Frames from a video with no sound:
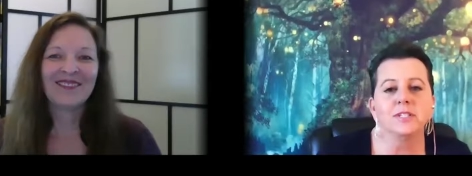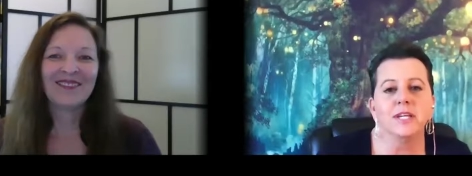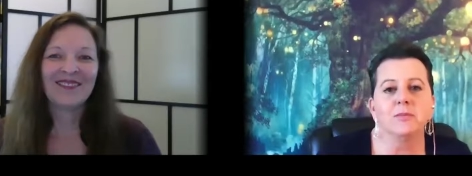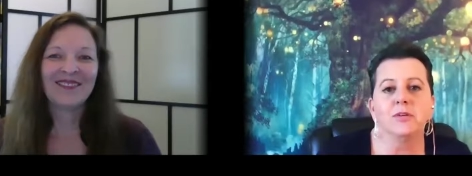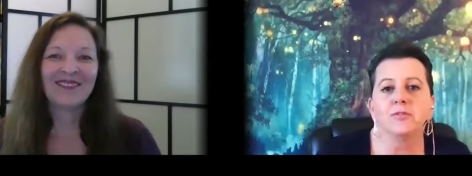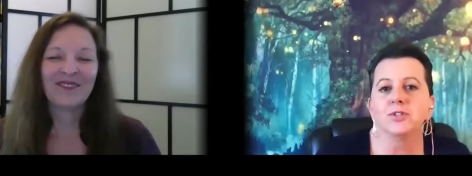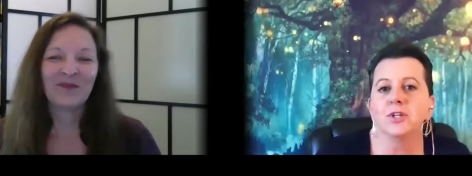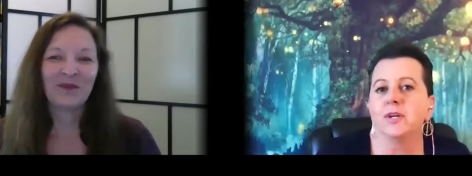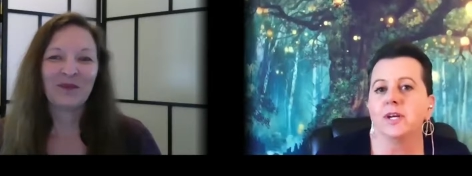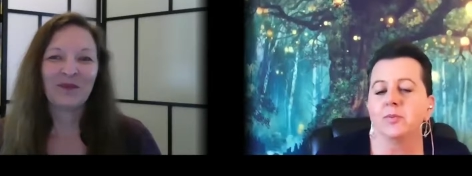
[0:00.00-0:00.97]
Speaker 1: to Tammy for
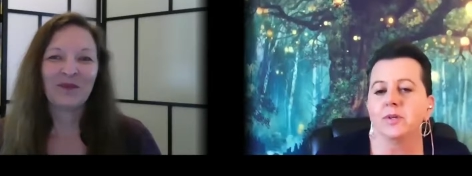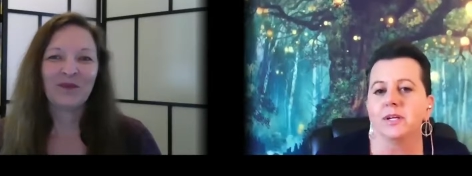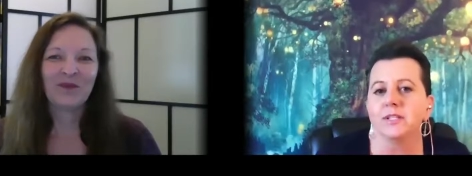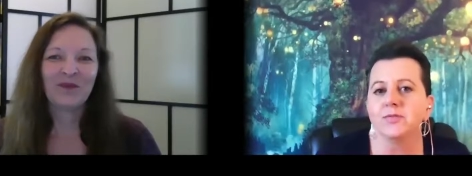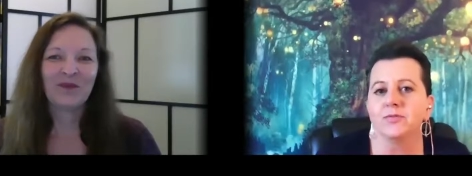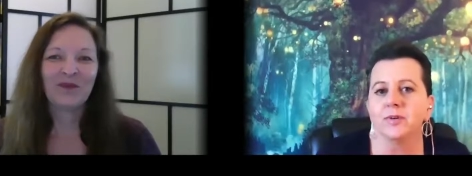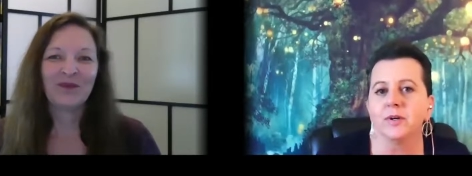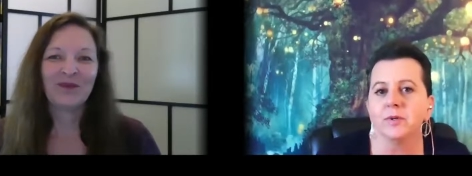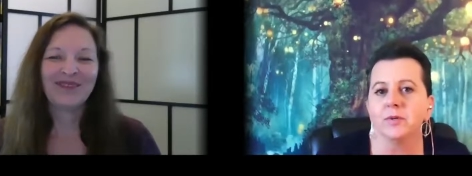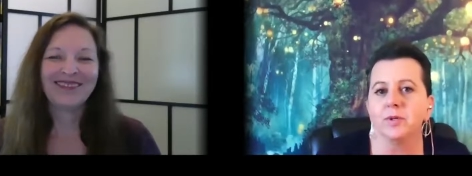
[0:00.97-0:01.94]
showing up with us
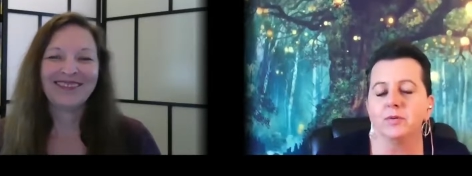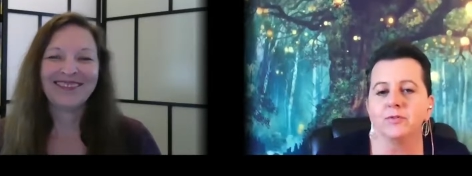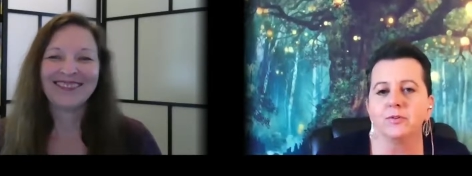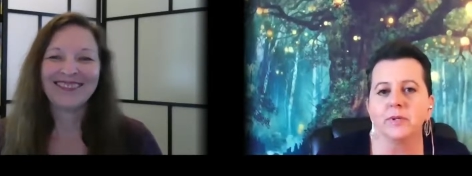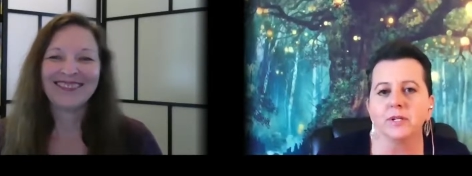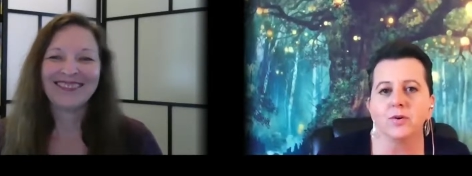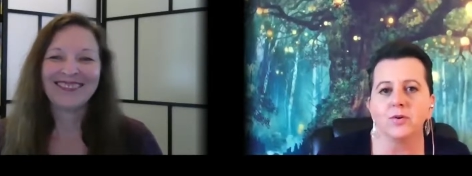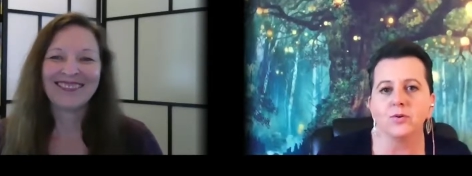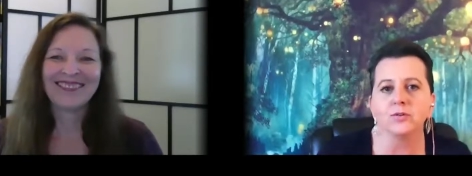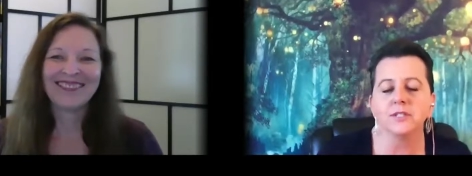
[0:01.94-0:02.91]
from beautiful but
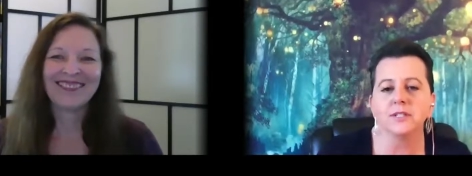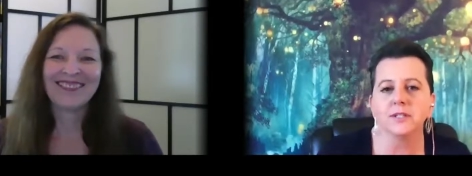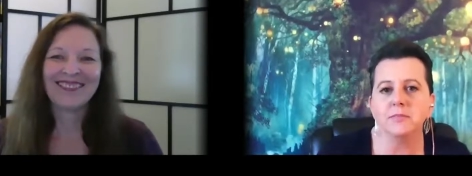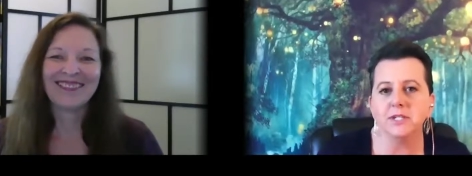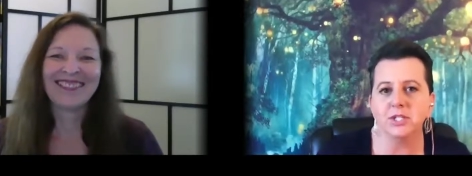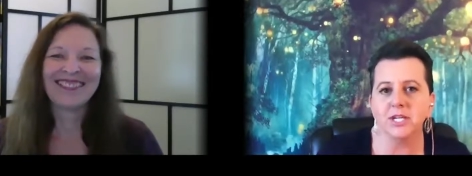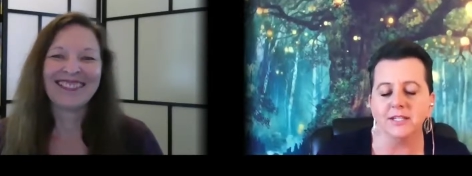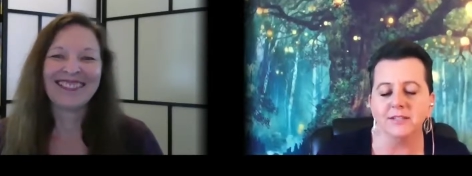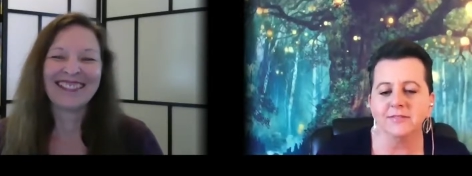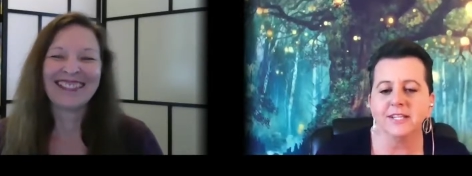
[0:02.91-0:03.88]
cold
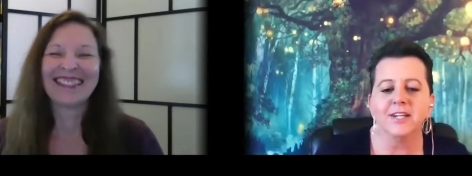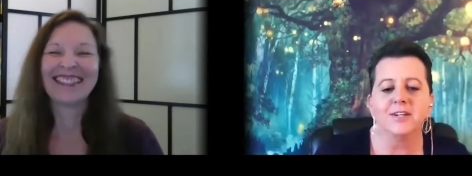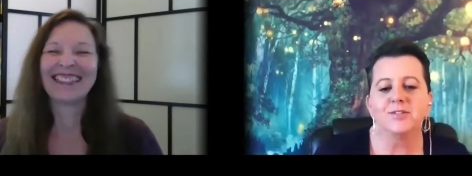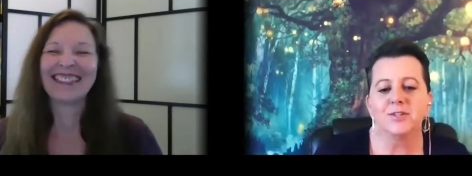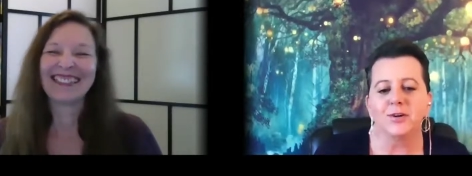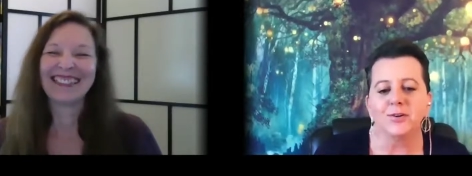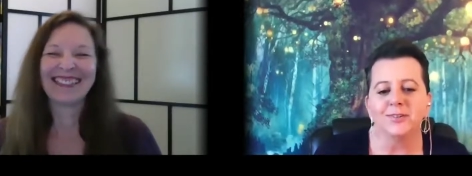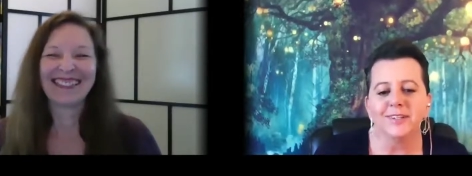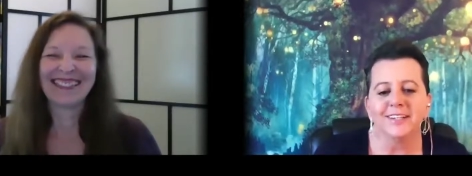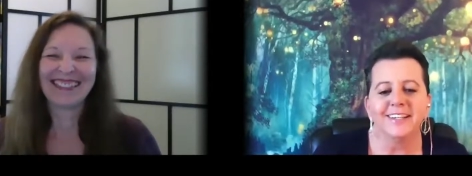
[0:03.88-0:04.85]
Michigan.
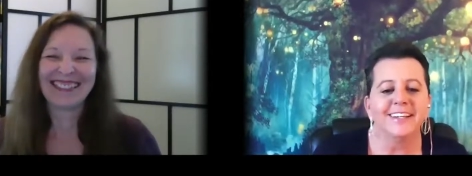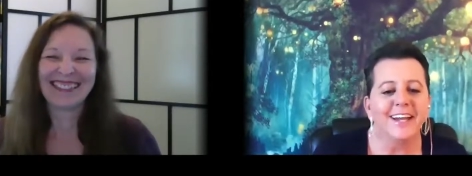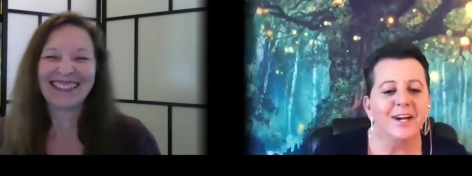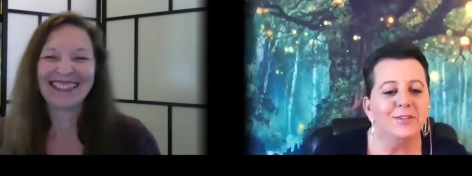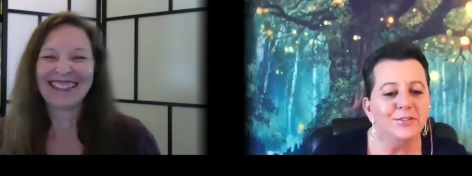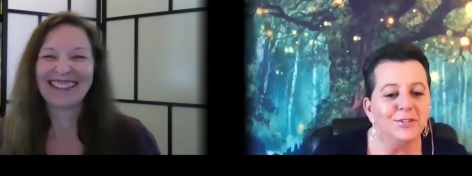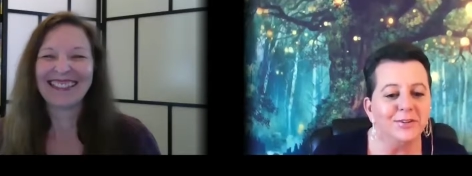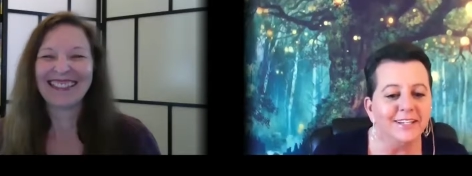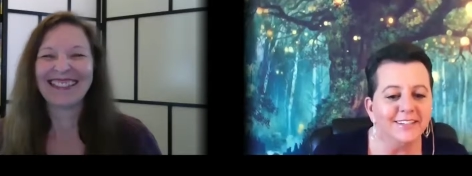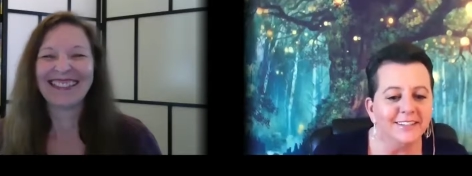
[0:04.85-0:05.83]
So, how are you
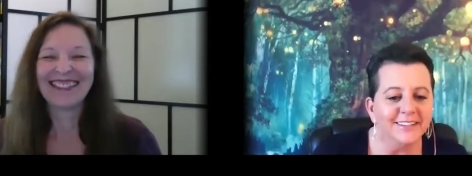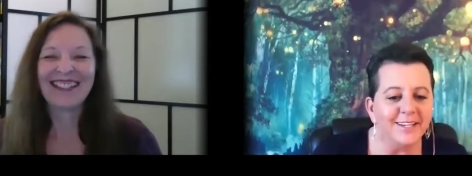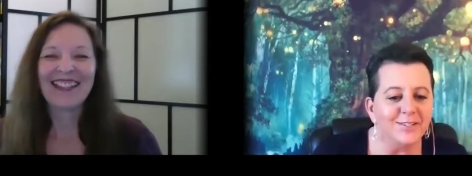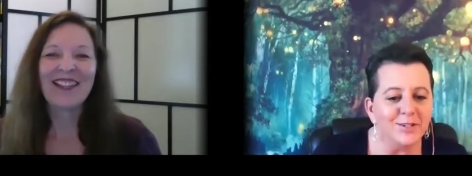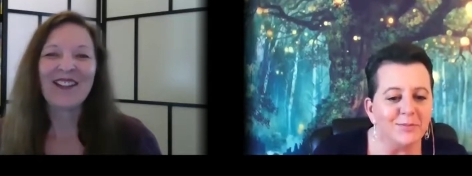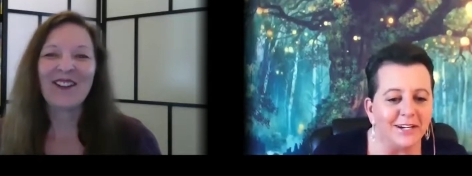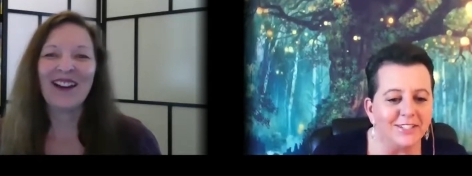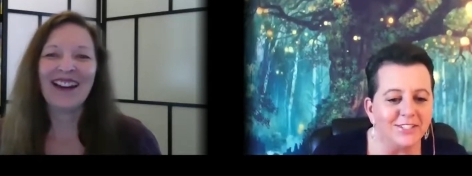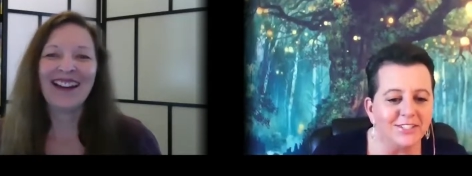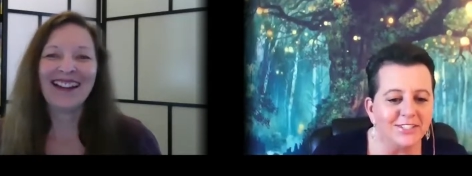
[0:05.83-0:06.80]
doing? Thanks so
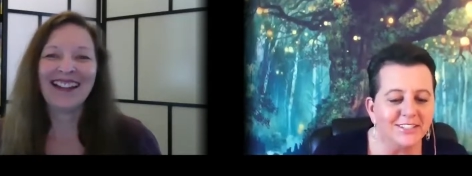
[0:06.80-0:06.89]
much.